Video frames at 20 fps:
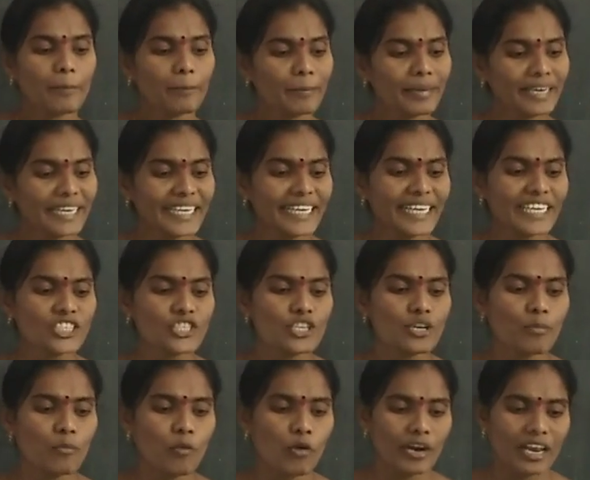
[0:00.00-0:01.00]

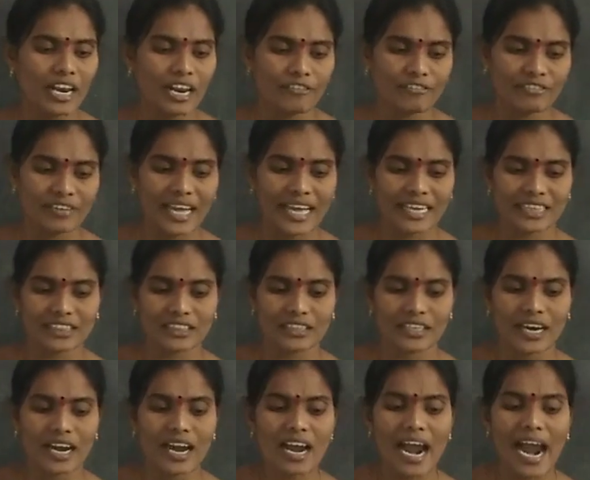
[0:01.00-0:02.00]
miniature model of earth,
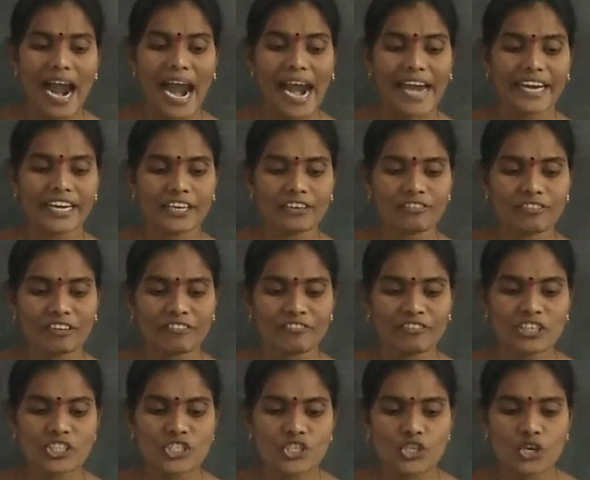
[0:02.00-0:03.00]
identify
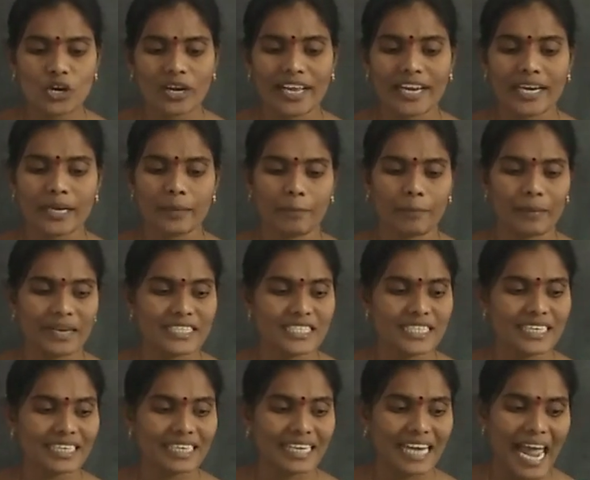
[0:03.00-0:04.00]
which color
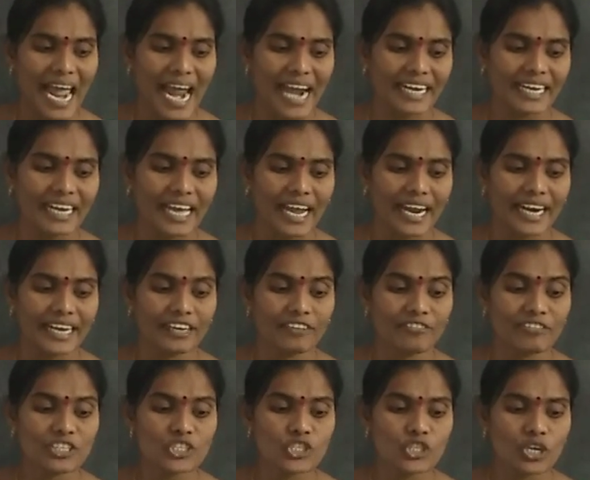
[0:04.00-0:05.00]
represent land and
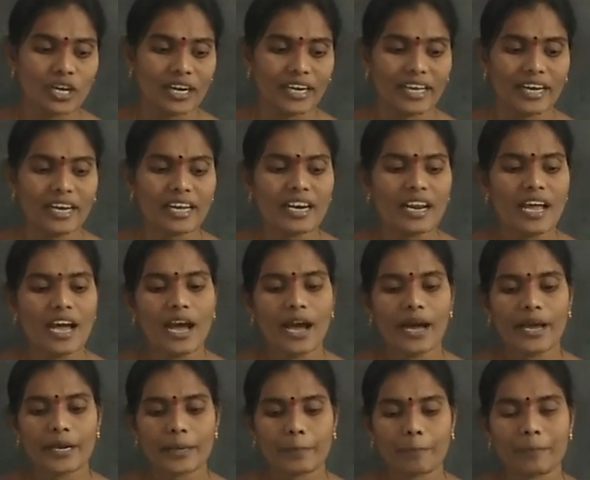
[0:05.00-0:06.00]
which color
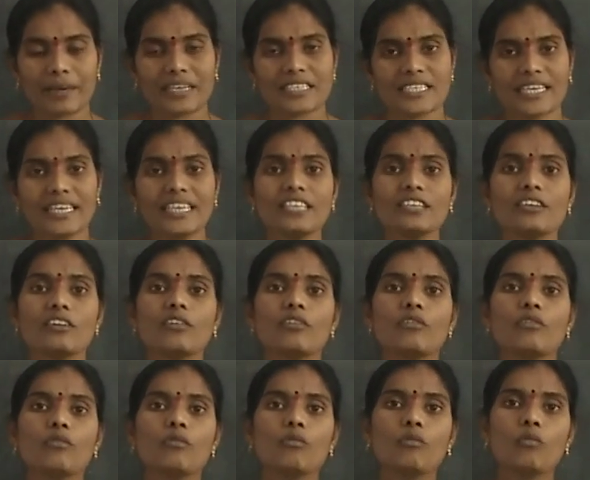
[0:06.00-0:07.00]
represent
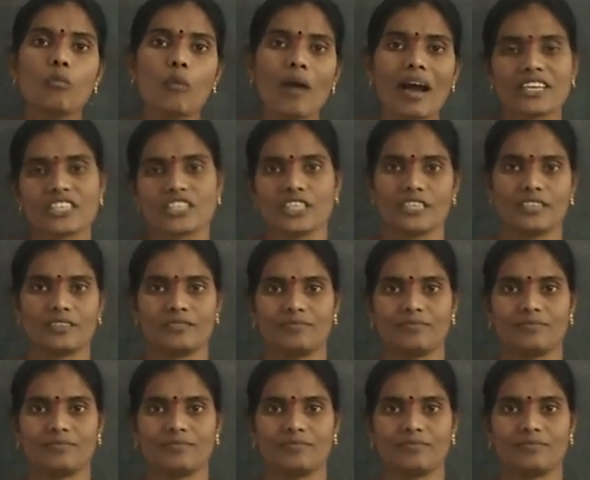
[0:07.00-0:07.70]
water.